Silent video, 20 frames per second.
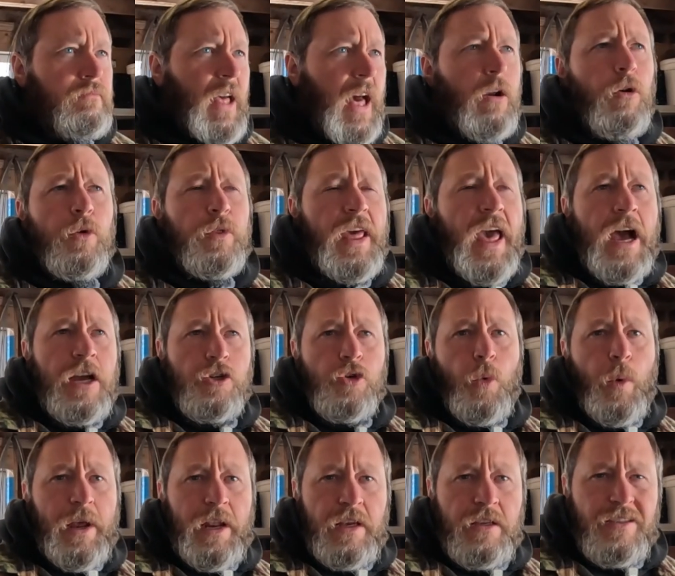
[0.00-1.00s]
don't know what the actual
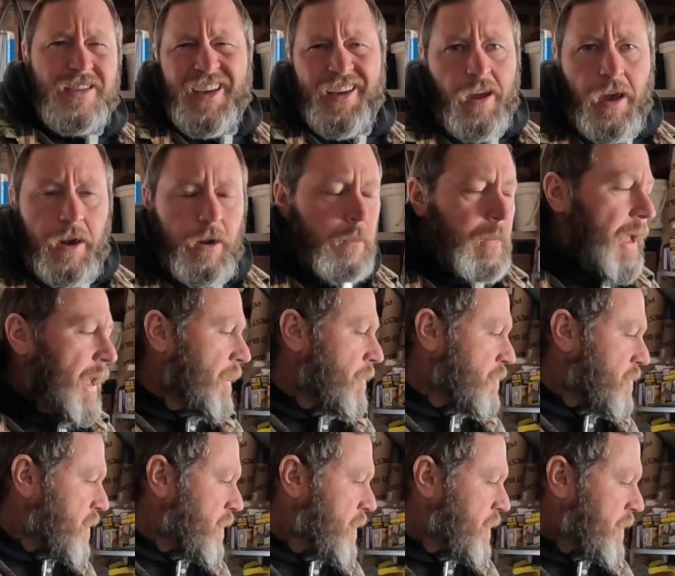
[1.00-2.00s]
weight is. It's like 100
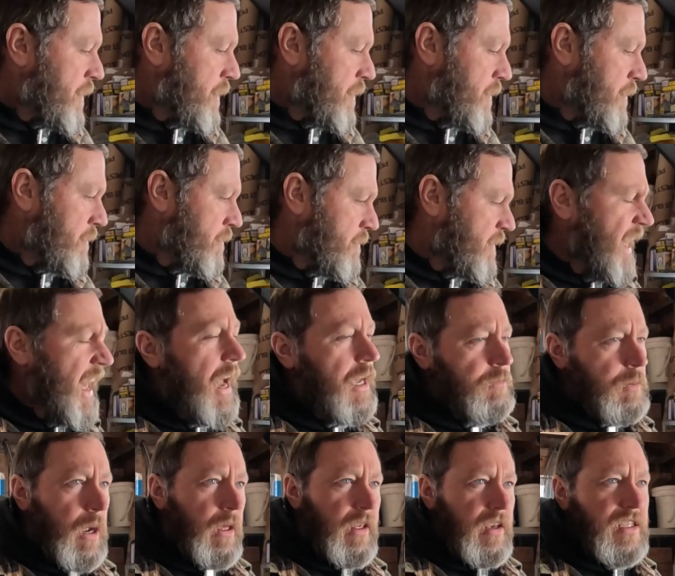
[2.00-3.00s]
pounds. Yeah, it's
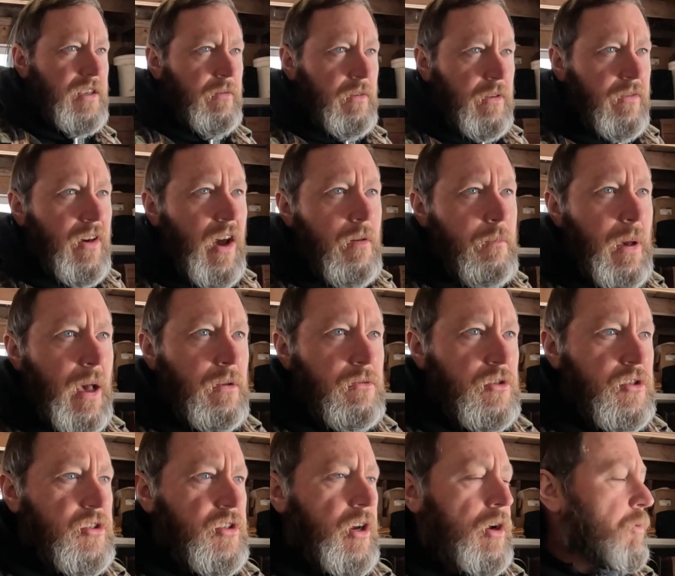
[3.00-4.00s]
probably like 75 pounds
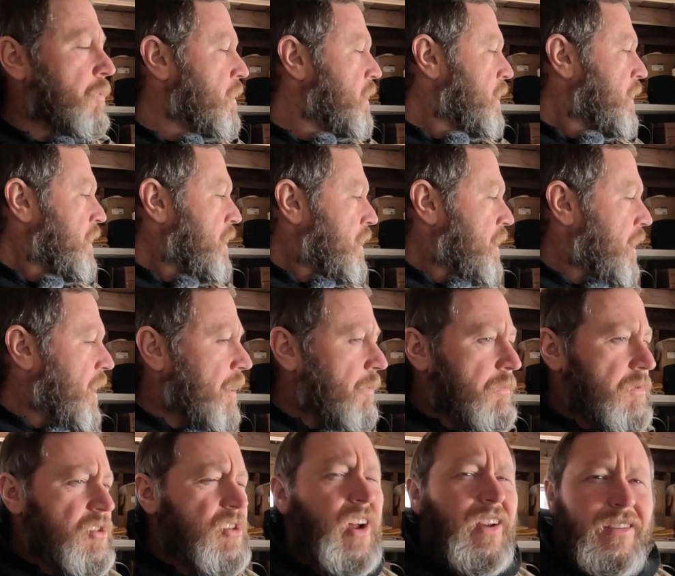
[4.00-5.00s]
or so.
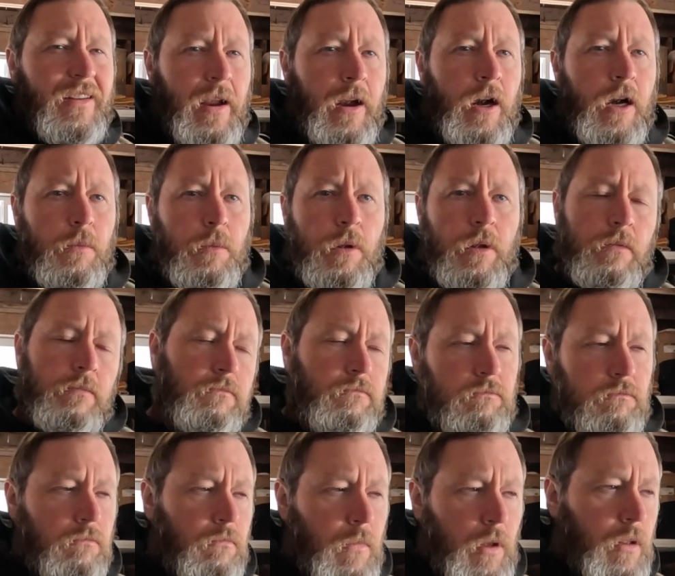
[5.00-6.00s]
It's not terrible,
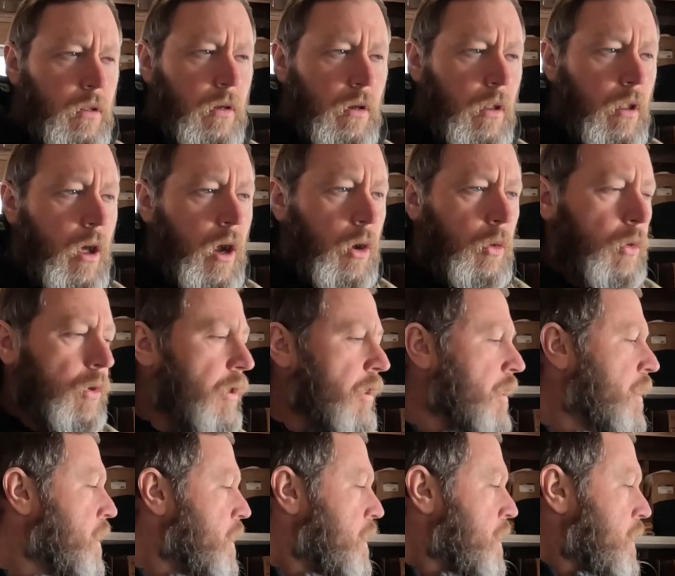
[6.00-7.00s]
a little awkward,
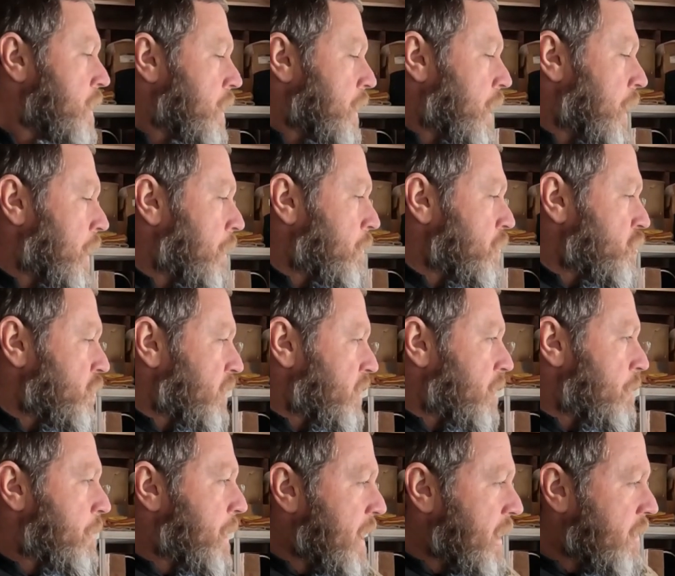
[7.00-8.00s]
but you get the
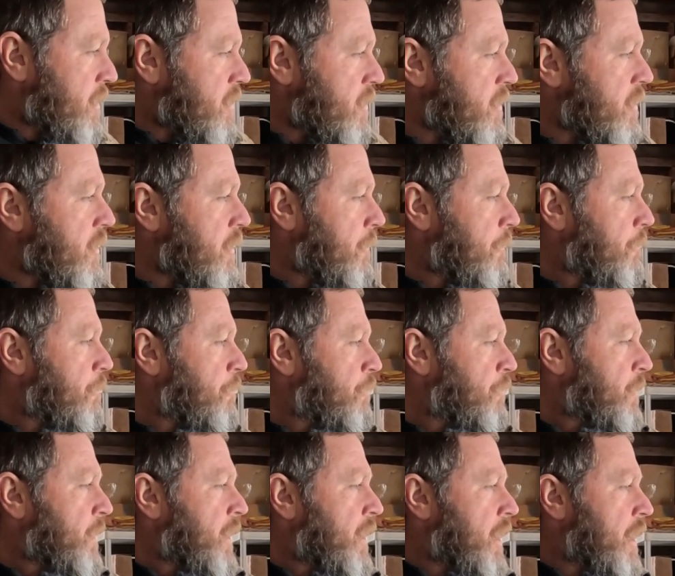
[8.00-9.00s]
base
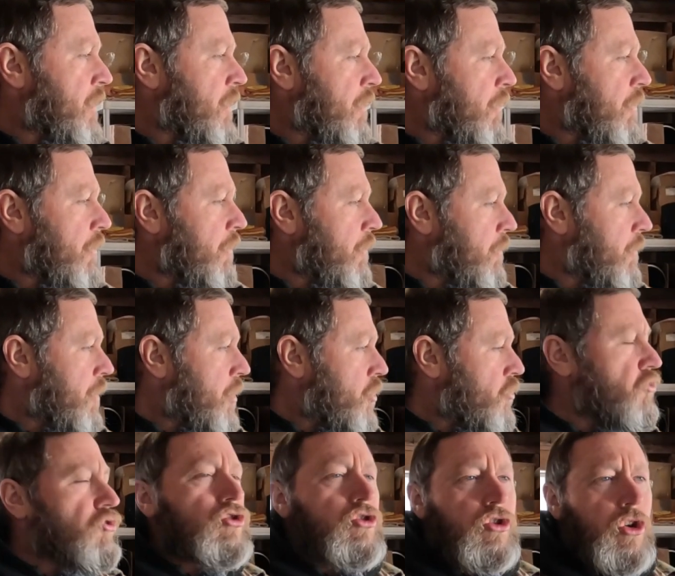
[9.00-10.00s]
and the little
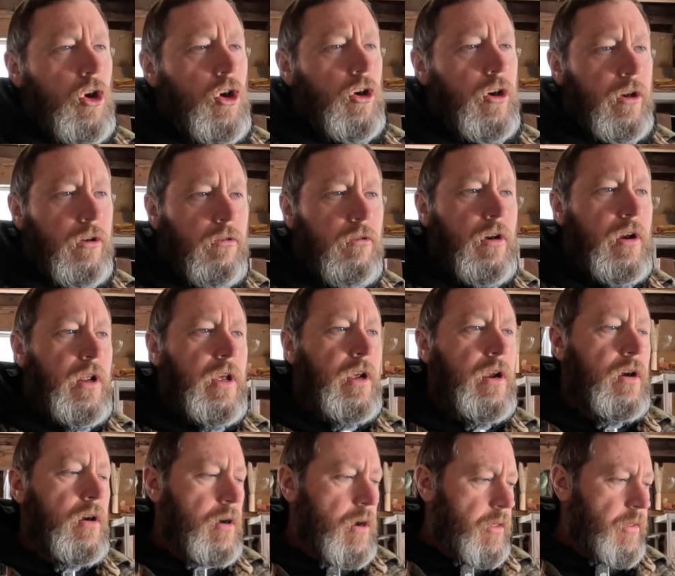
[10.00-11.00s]
turning grid
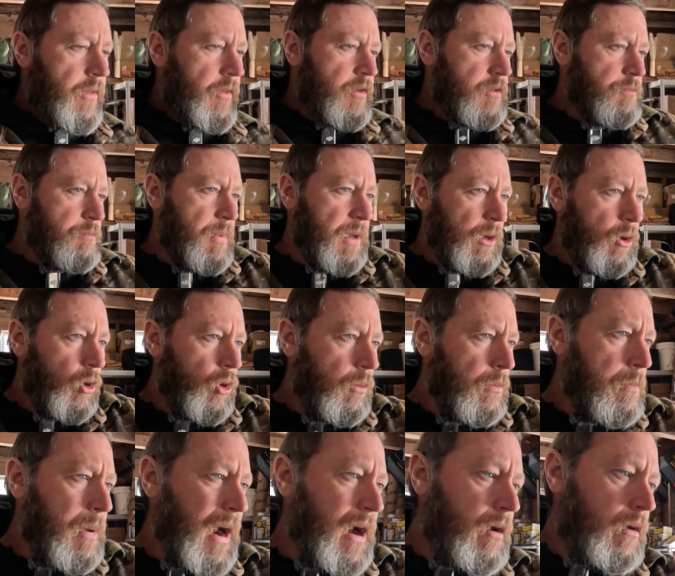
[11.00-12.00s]
here, and then this big old
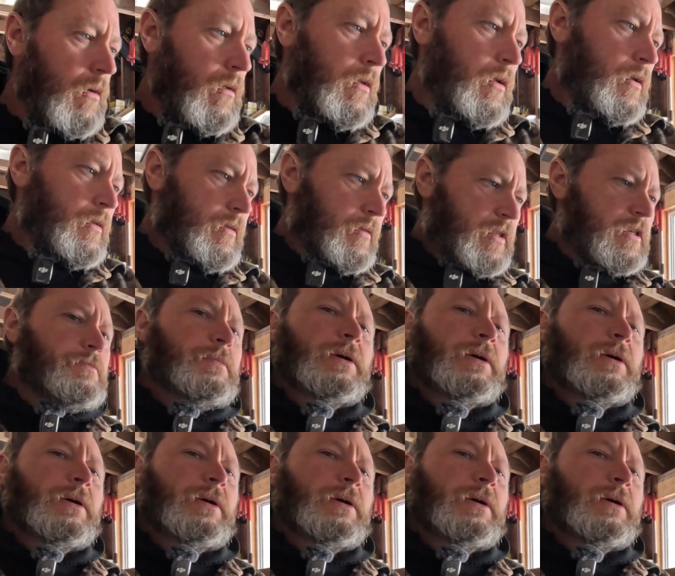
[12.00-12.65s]
barrel, this